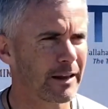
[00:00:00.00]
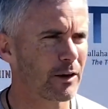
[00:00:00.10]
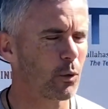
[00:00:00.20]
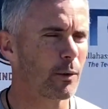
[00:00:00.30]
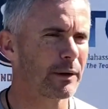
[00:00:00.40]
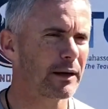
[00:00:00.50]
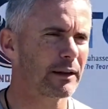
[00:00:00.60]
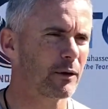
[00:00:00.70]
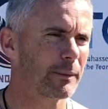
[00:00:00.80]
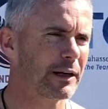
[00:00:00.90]
There won't be
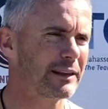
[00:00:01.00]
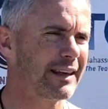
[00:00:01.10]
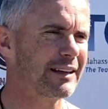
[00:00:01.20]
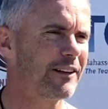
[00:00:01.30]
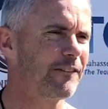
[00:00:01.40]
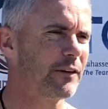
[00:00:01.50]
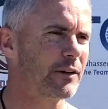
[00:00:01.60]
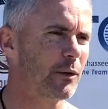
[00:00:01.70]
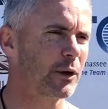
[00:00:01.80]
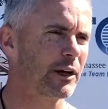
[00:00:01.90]
anything
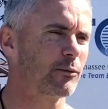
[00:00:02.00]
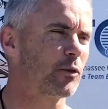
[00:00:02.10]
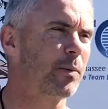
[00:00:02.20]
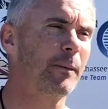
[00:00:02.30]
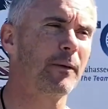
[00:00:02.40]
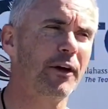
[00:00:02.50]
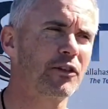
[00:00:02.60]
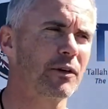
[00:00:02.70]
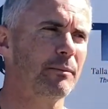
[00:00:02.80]
different when it comes to preparation